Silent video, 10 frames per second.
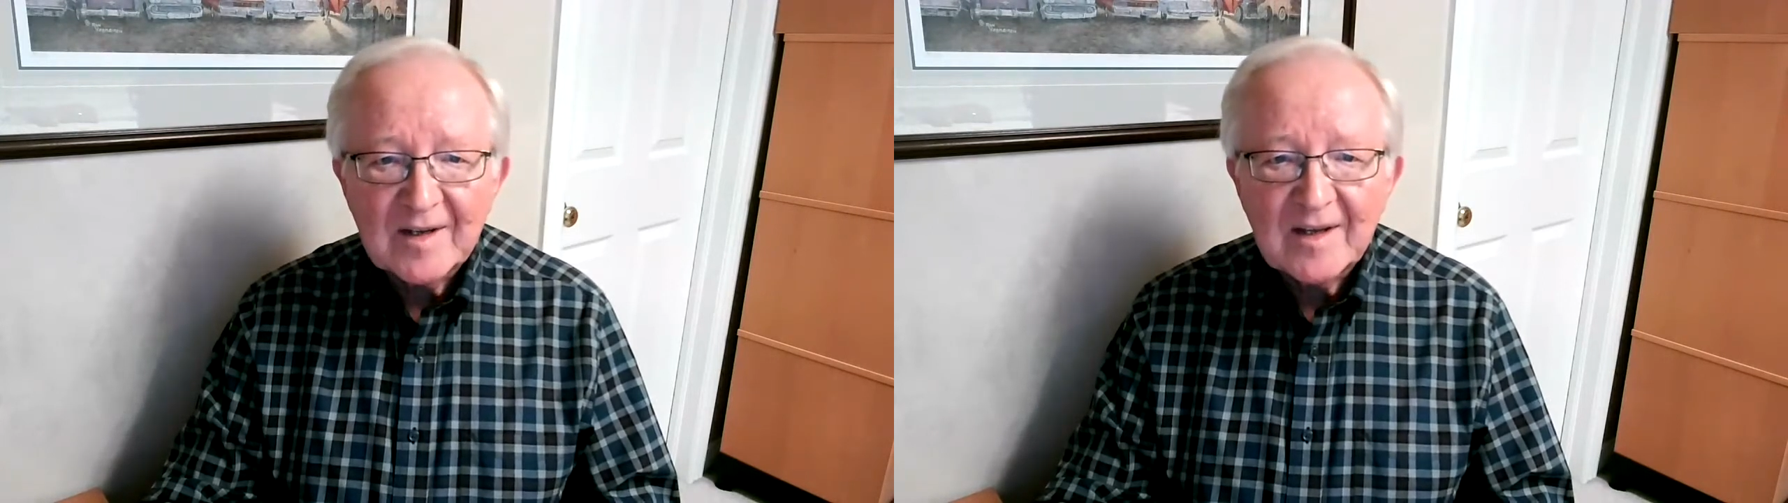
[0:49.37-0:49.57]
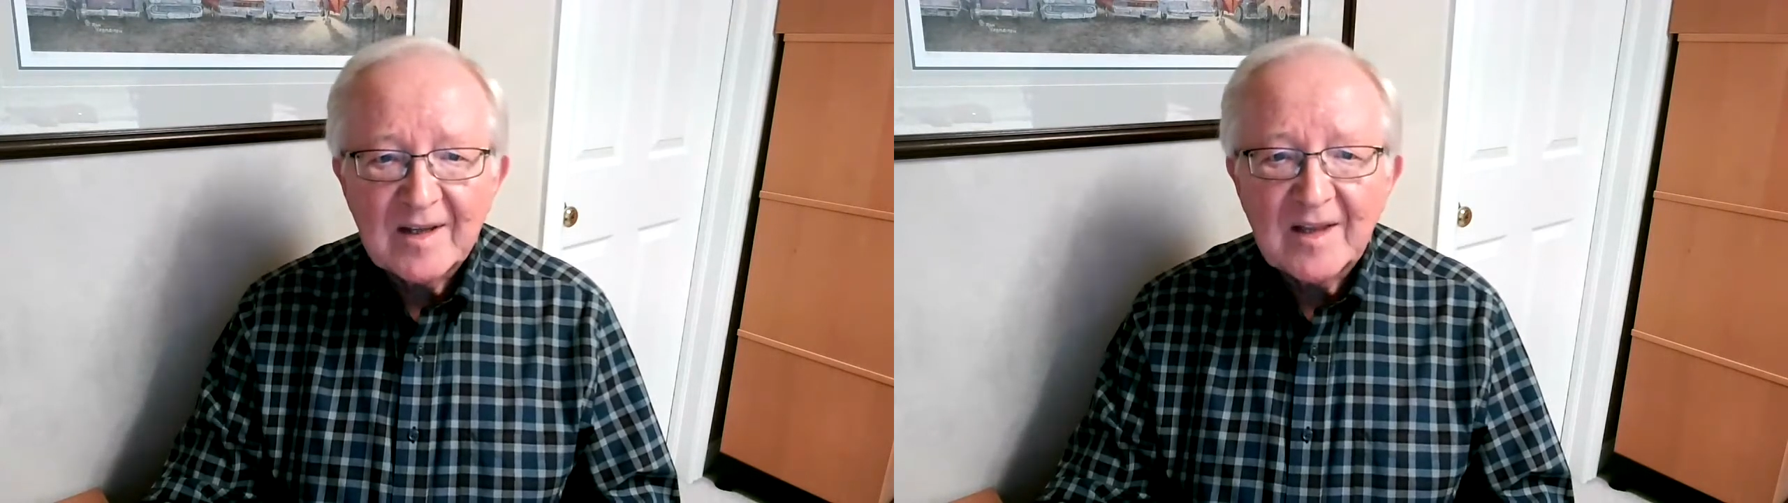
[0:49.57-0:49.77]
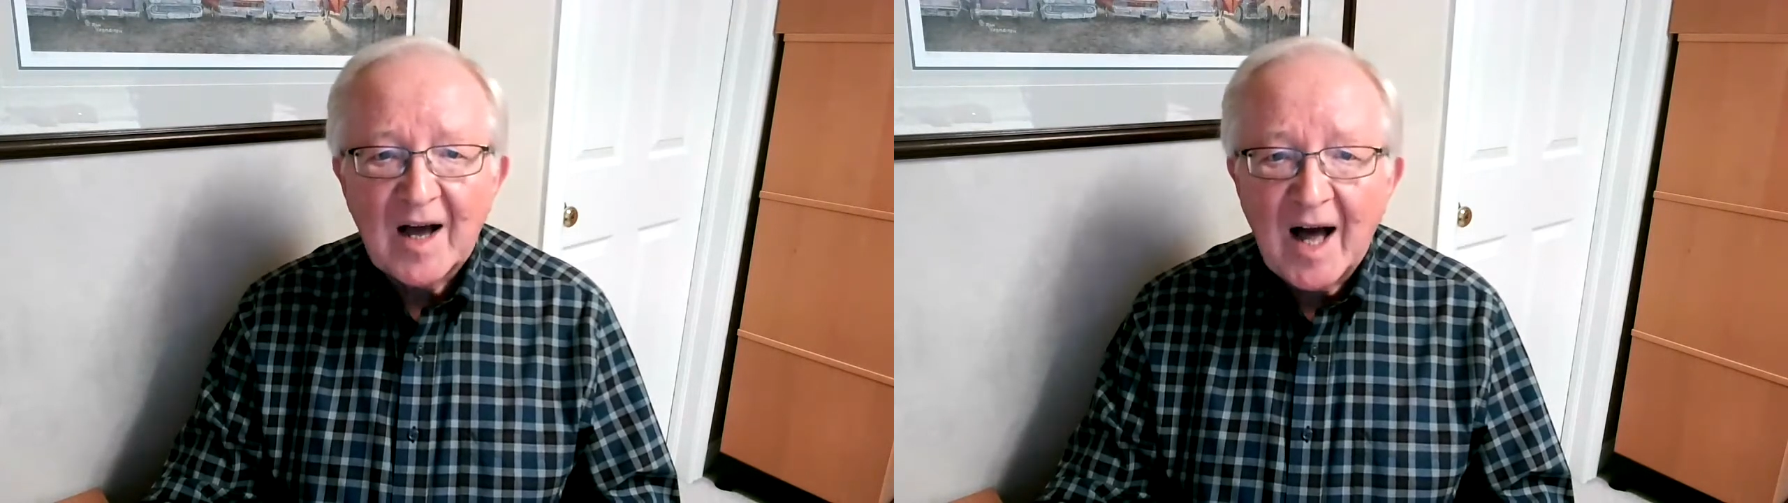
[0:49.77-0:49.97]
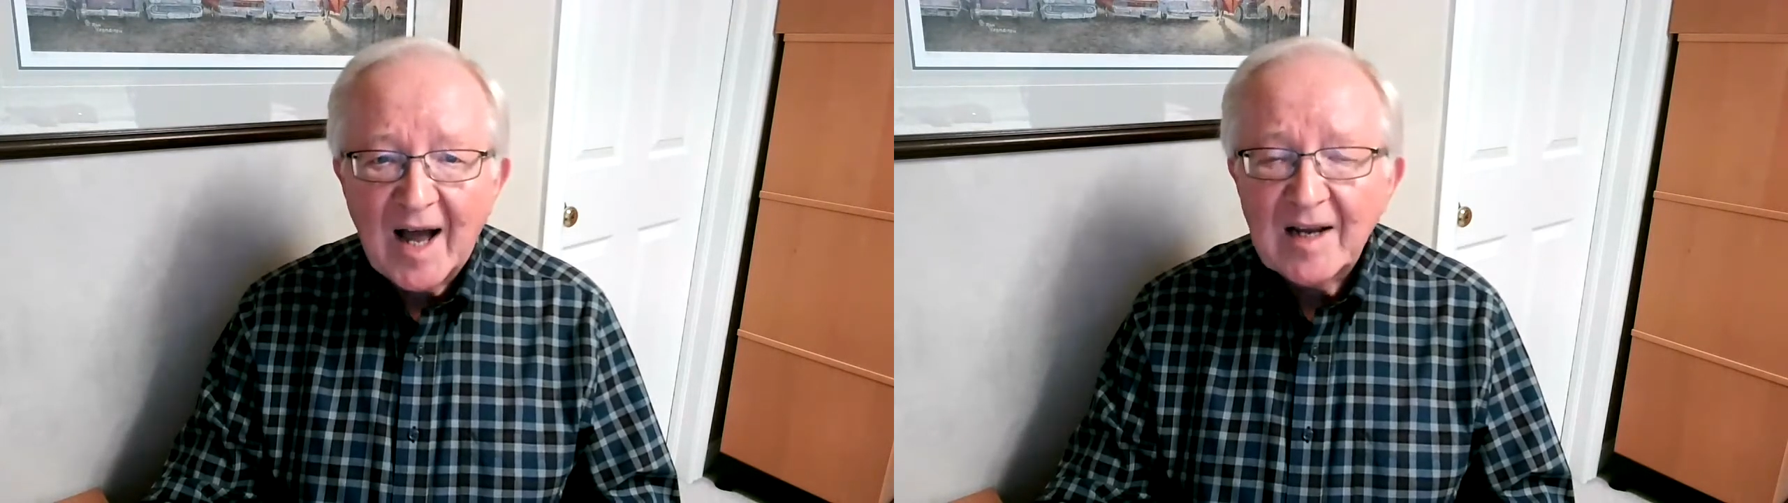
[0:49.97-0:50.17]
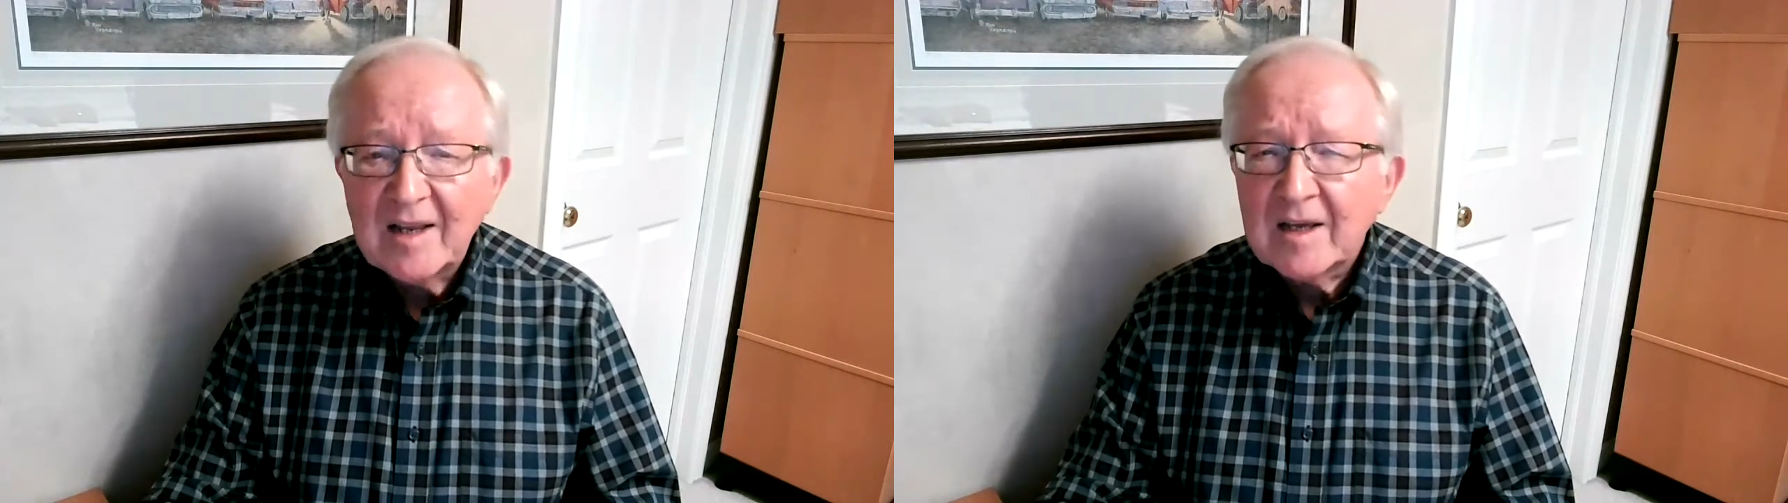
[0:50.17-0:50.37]
in the
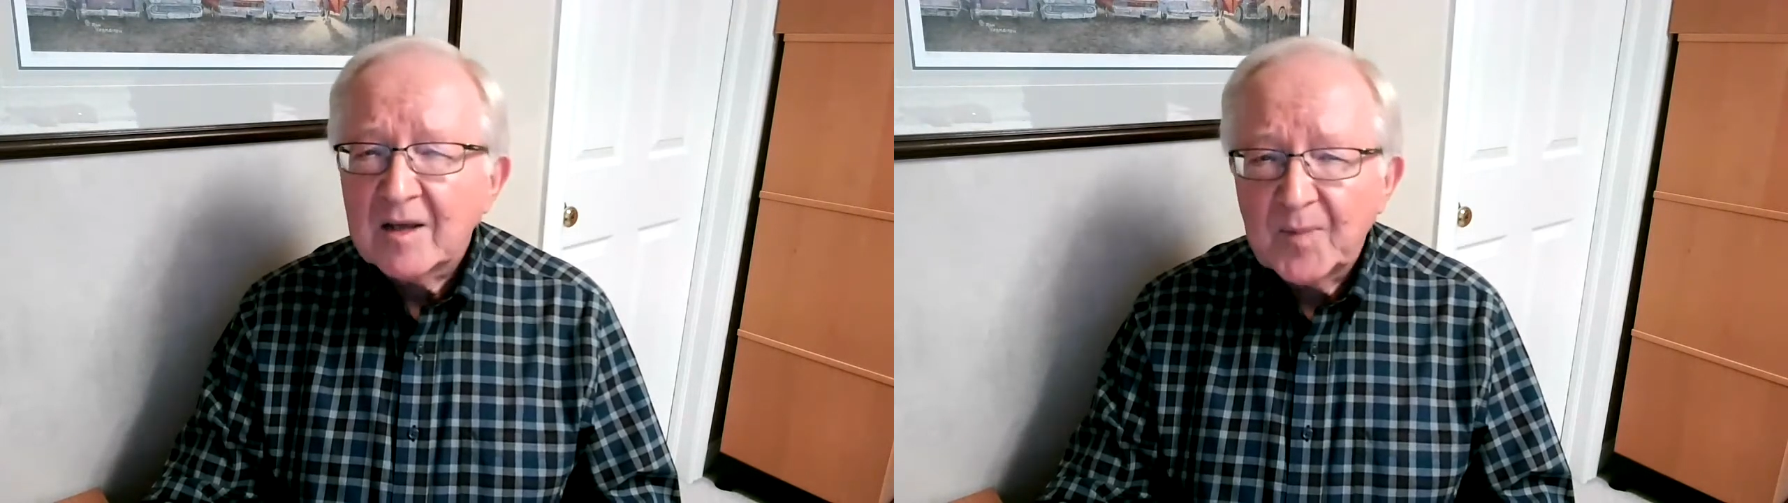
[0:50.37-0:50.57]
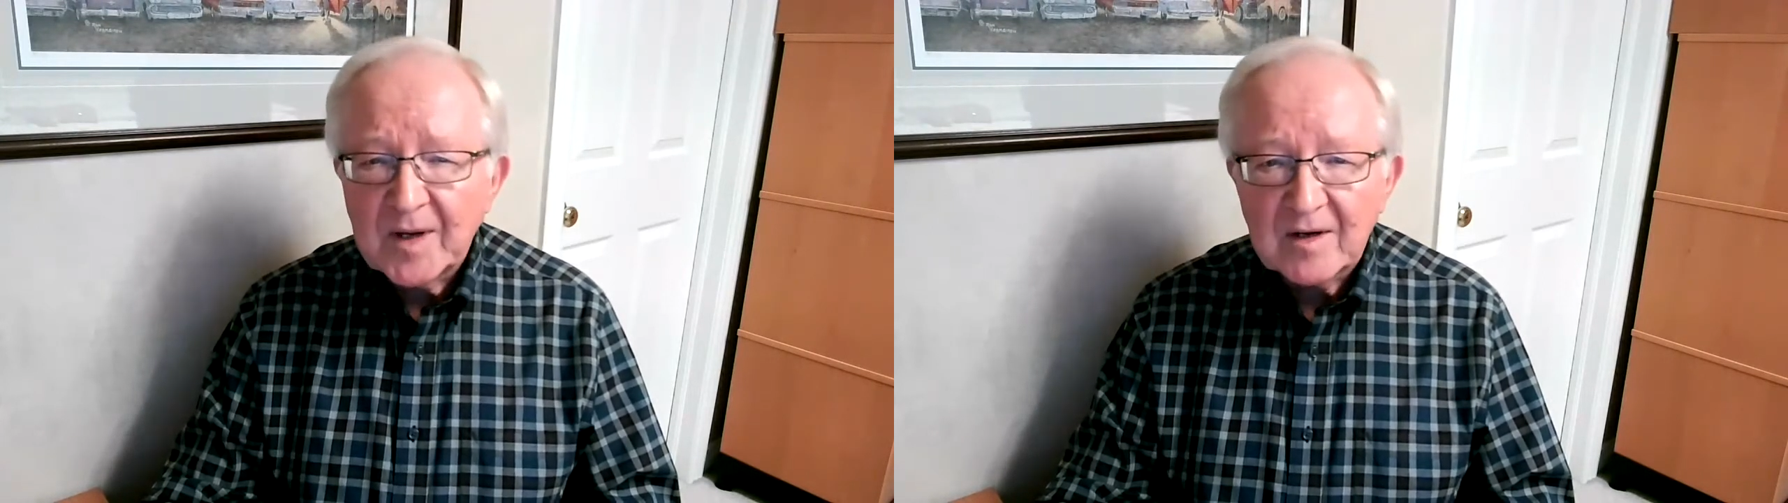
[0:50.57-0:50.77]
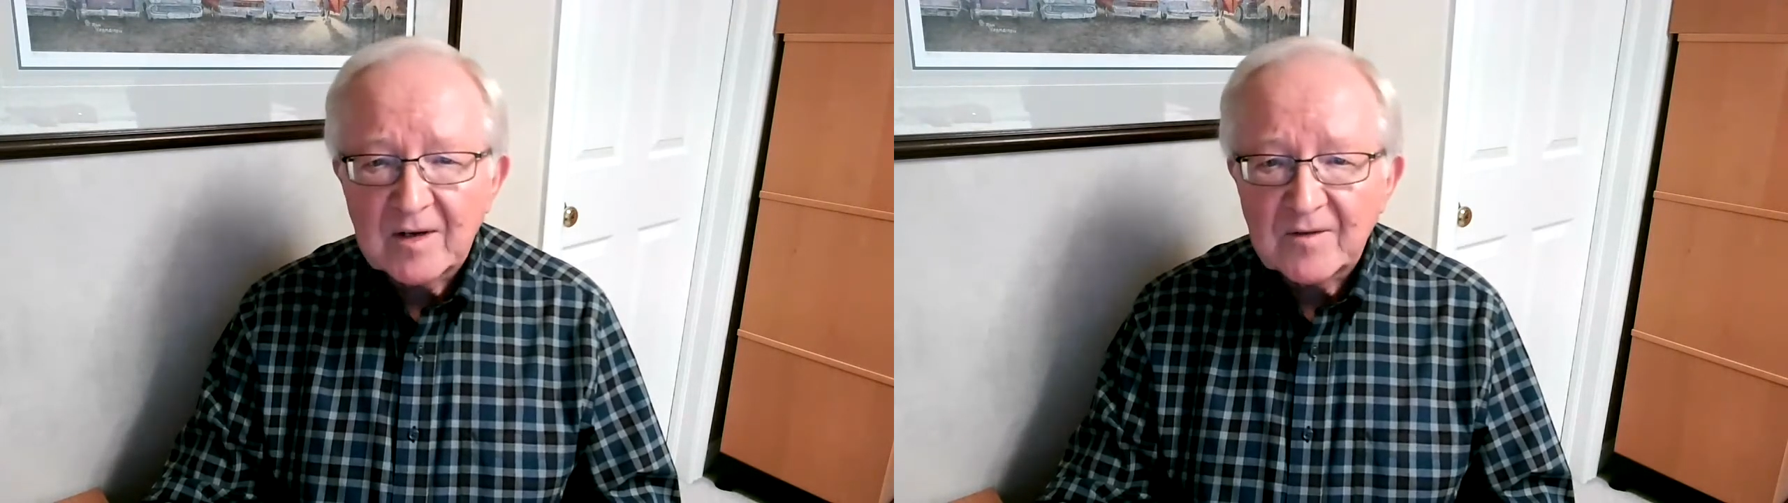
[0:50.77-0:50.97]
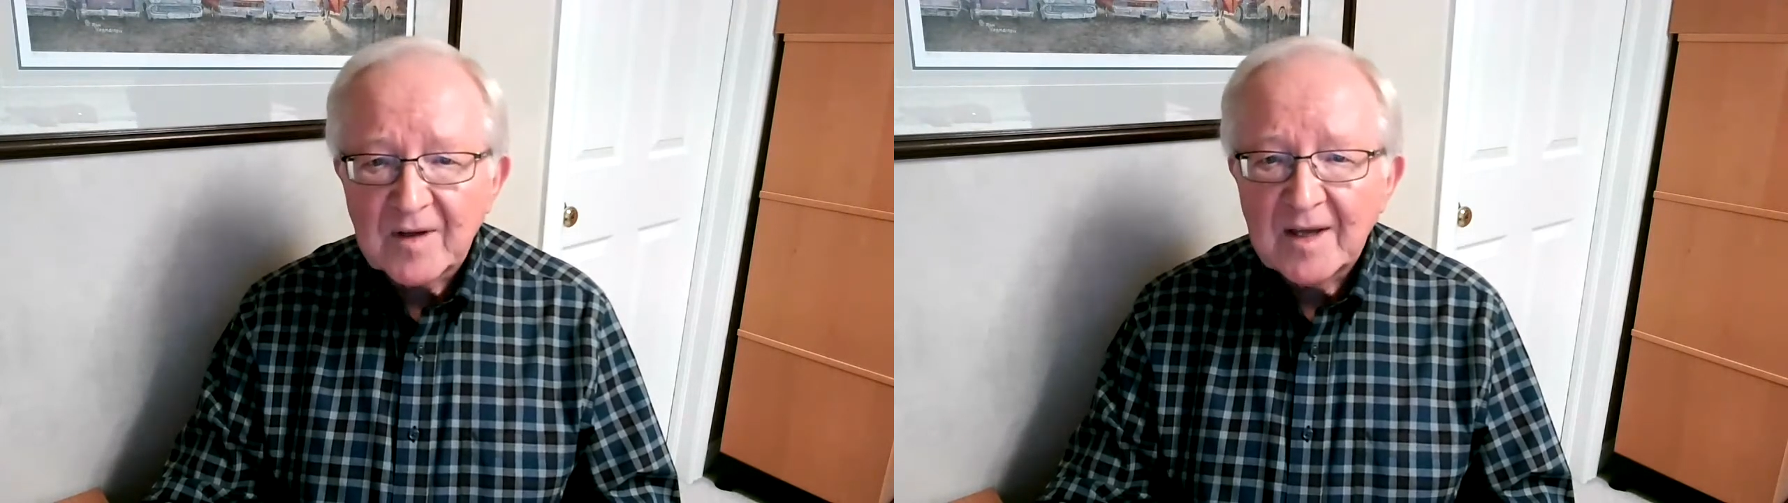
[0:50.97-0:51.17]
highly competitive